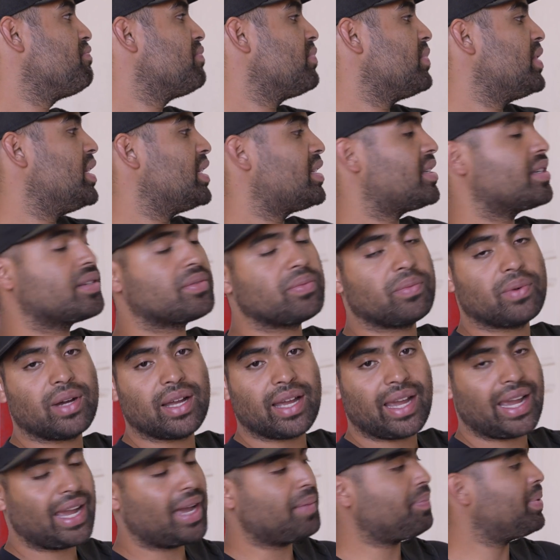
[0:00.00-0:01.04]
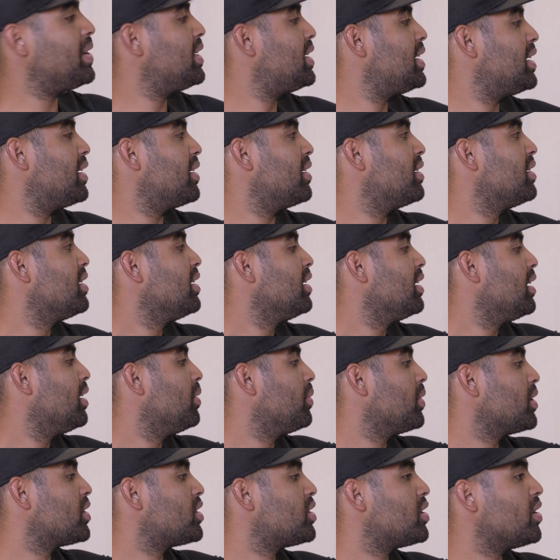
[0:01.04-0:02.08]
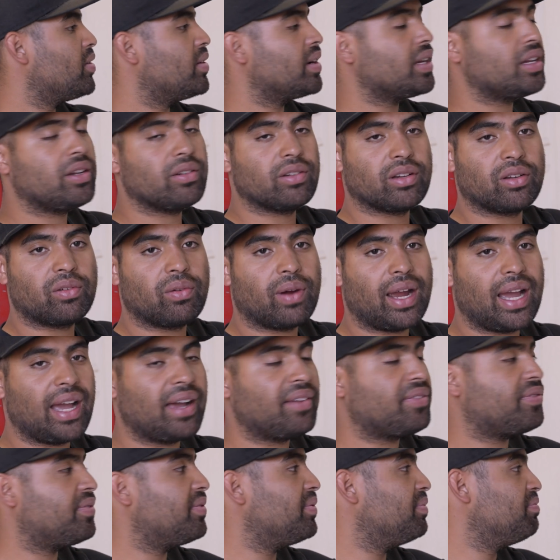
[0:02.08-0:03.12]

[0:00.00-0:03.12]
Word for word: this is what happened here. And we're showing you a graph.